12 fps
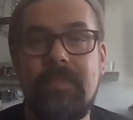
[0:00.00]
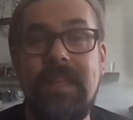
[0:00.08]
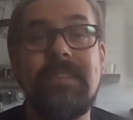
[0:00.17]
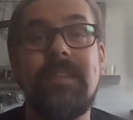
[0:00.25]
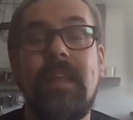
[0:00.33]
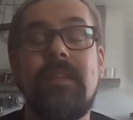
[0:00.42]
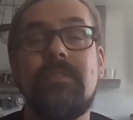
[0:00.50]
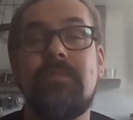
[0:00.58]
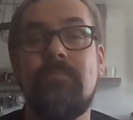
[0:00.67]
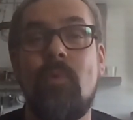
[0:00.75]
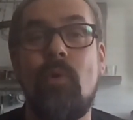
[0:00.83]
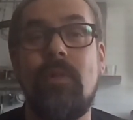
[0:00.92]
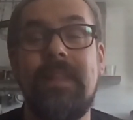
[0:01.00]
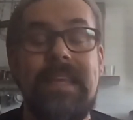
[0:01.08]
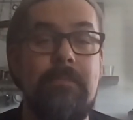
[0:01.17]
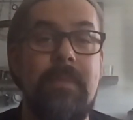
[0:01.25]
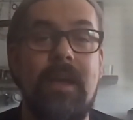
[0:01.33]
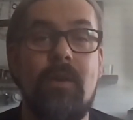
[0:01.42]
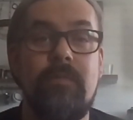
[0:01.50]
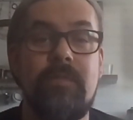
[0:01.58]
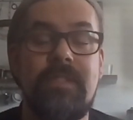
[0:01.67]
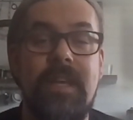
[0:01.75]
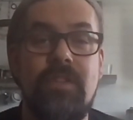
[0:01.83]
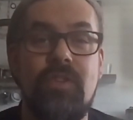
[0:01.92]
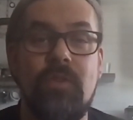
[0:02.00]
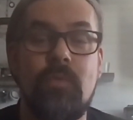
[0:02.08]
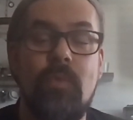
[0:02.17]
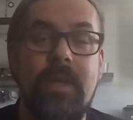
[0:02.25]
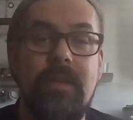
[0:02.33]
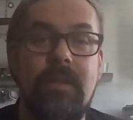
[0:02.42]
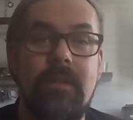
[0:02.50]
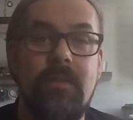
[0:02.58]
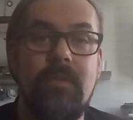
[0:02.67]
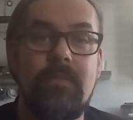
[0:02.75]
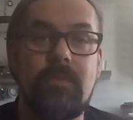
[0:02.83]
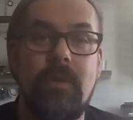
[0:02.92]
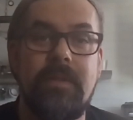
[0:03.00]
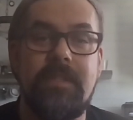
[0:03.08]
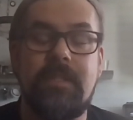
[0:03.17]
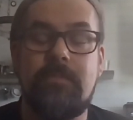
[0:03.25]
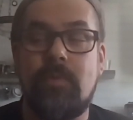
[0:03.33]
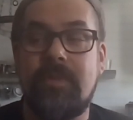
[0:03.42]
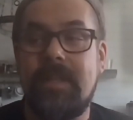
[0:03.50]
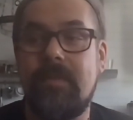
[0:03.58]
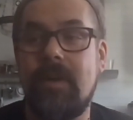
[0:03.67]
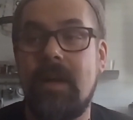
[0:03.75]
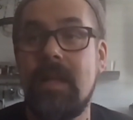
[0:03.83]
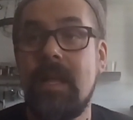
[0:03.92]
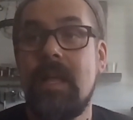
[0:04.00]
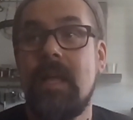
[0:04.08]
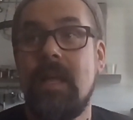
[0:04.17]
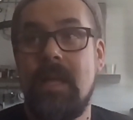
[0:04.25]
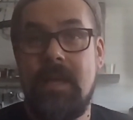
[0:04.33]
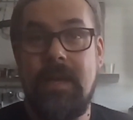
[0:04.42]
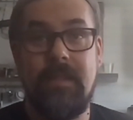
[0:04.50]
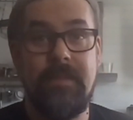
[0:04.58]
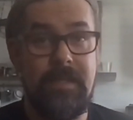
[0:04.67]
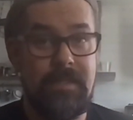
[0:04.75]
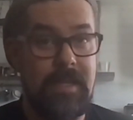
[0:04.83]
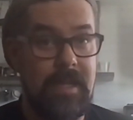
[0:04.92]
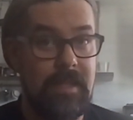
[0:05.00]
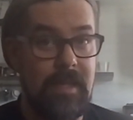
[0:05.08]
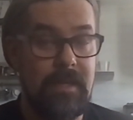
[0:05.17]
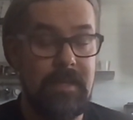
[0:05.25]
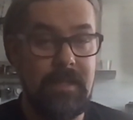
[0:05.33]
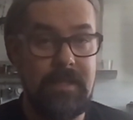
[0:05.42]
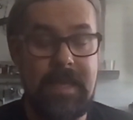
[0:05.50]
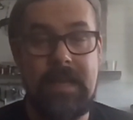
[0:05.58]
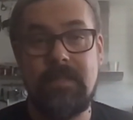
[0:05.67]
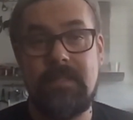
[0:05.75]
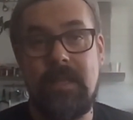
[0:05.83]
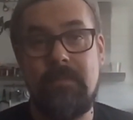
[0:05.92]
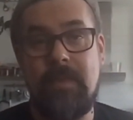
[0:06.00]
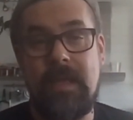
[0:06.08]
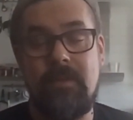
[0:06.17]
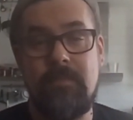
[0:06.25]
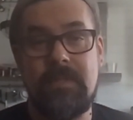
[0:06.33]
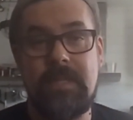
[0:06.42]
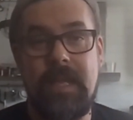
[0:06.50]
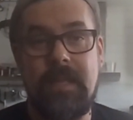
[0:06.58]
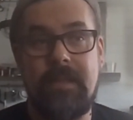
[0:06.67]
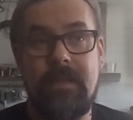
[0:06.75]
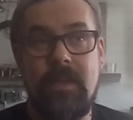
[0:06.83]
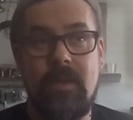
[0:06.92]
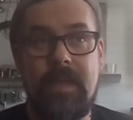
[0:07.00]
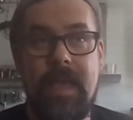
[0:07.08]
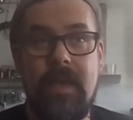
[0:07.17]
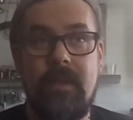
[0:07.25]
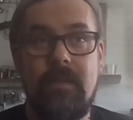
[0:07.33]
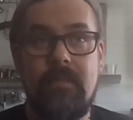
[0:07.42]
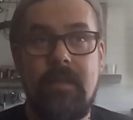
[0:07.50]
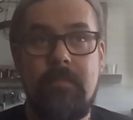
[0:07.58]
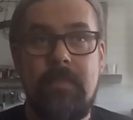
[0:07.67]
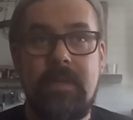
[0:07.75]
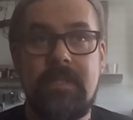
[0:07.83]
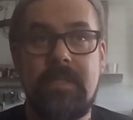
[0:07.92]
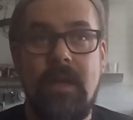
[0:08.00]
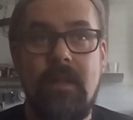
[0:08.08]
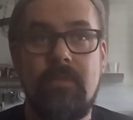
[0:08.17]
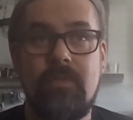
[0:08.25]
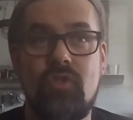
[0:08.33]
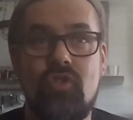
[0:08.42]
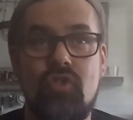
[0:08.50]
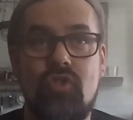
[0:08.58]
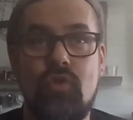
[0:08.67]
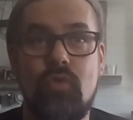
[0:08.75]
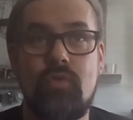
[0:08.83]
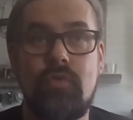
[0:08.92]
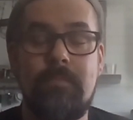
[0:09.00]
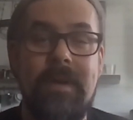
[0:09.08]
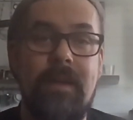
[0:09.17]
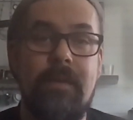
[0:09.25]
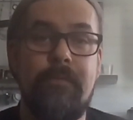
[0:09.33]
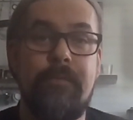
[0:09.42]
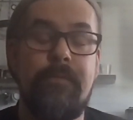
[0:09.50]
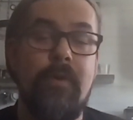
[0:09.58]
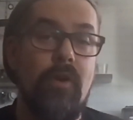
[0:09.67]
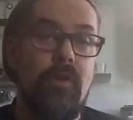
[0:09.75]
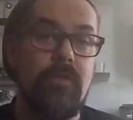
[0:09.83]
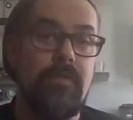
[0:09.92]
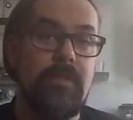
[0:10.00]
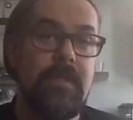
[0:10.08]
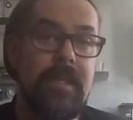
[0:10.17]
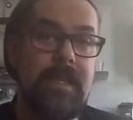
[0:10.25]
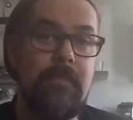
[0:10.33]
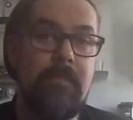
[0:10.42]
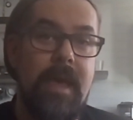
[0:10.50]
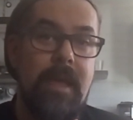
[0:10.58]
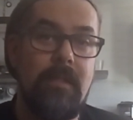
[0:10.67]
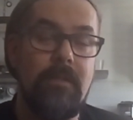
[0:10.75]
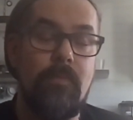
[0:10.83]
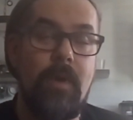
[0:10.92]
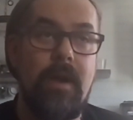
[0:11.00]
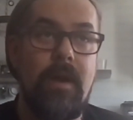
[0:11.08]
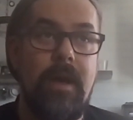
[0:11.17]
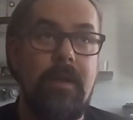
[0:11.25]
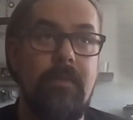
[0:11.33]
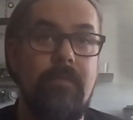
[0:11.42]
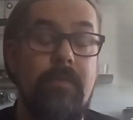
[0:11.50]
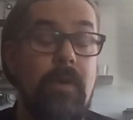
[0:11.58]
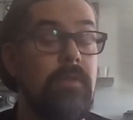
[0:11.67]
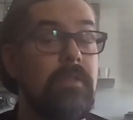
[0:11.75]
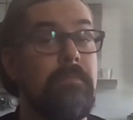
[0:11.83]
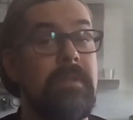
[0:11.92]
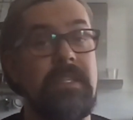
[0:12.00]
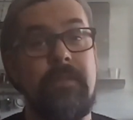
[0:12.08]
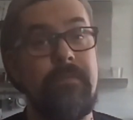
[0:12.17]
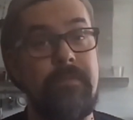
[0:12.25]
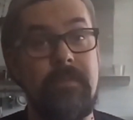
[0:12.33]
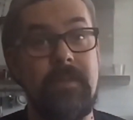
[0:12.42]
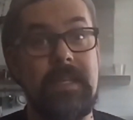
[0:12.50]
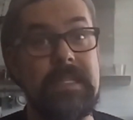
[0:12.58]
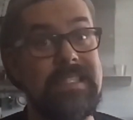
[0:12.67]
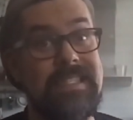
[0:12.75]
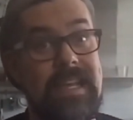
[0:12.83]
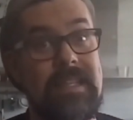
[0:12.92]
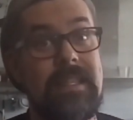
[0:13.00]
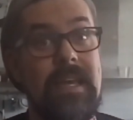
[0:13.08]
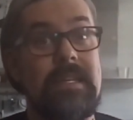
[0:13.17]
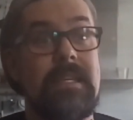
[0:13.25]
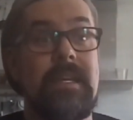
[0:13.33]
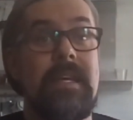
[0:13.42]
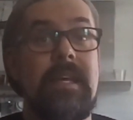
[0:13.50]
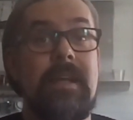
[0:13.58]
Just had a small email conversation with Squadrasportiva, and they say that yes, they made a mistake again. They misunderstood my first email where I very specific said that